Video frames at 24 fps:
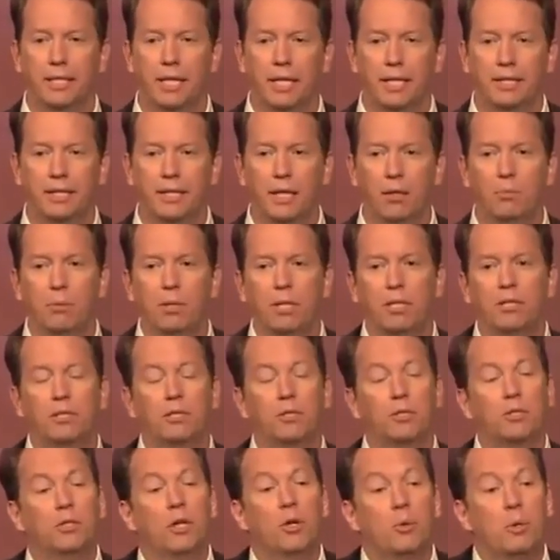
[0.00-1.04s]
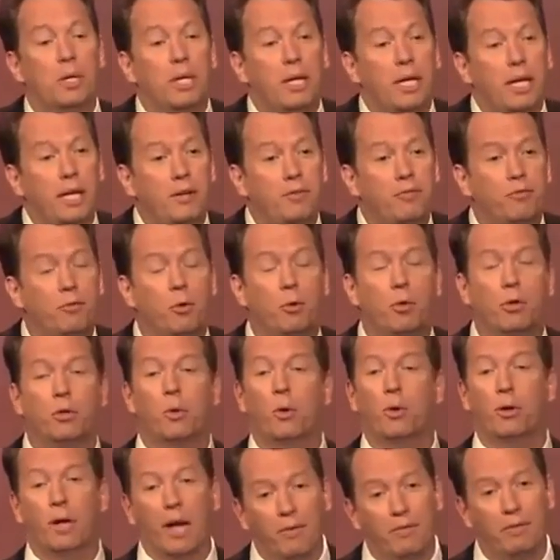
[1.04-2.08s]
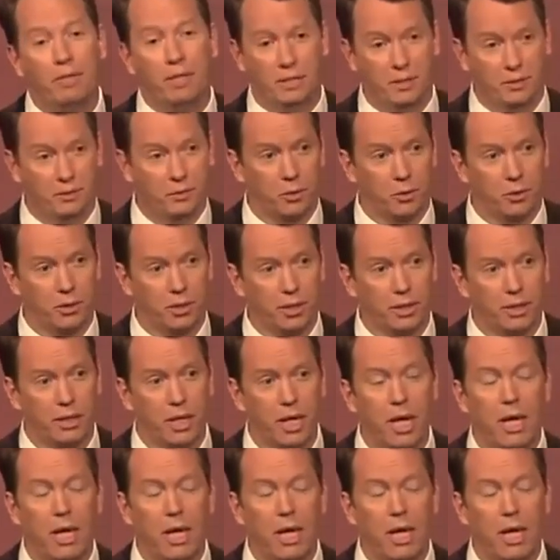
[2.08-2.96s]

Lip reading: an idea because there's no need for it or evidence for it.